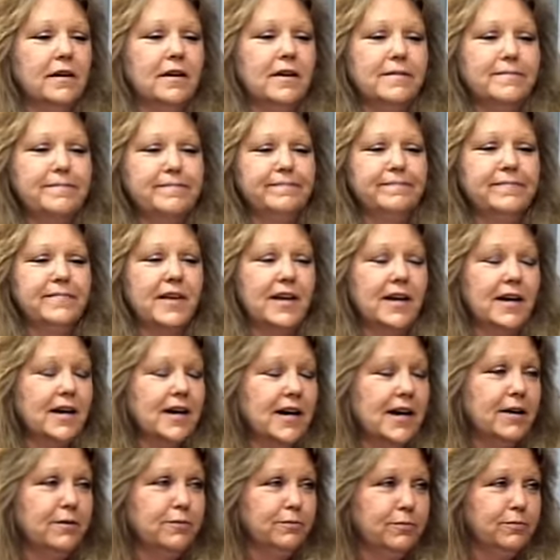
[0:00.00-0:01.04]
Uh,
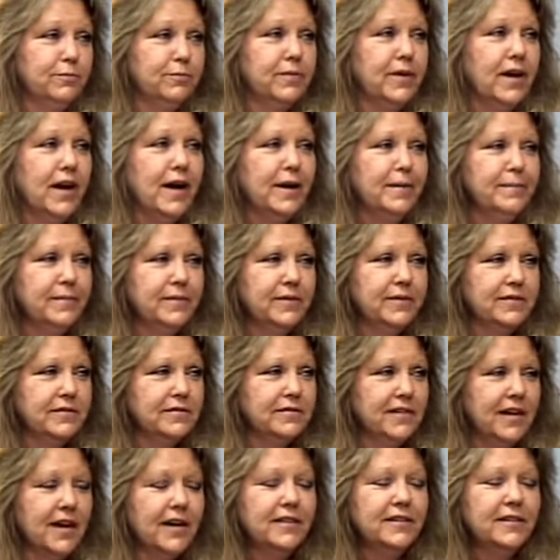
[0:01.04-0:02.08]
I, I'm a,
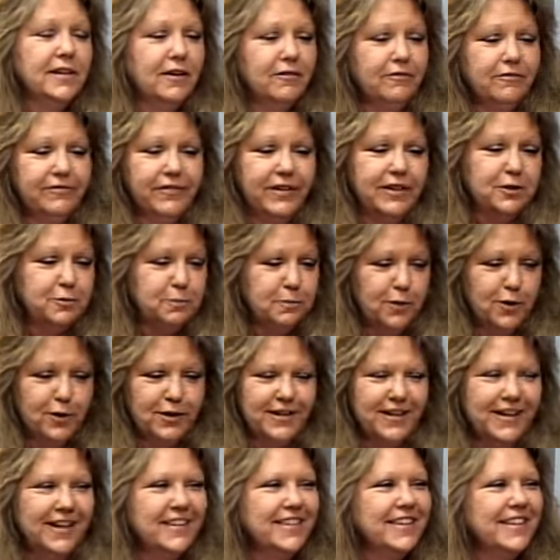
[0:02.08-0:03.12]
I love
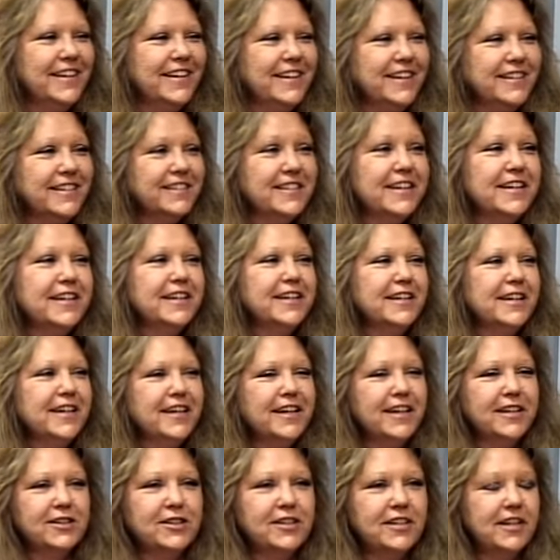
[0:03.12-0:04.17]
Facebook. I think it,
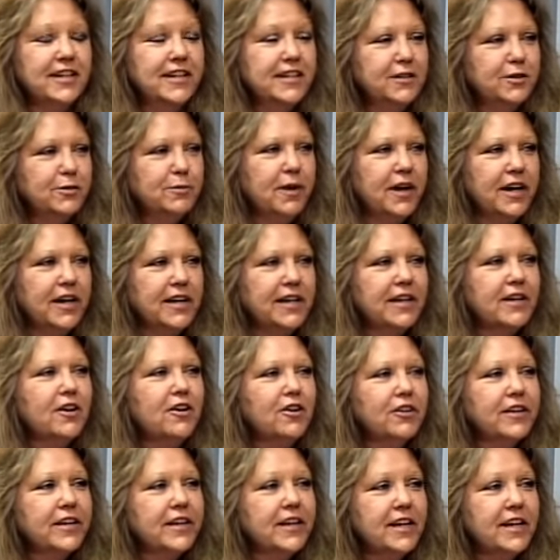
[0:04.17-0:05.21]
it's an easy way to get all the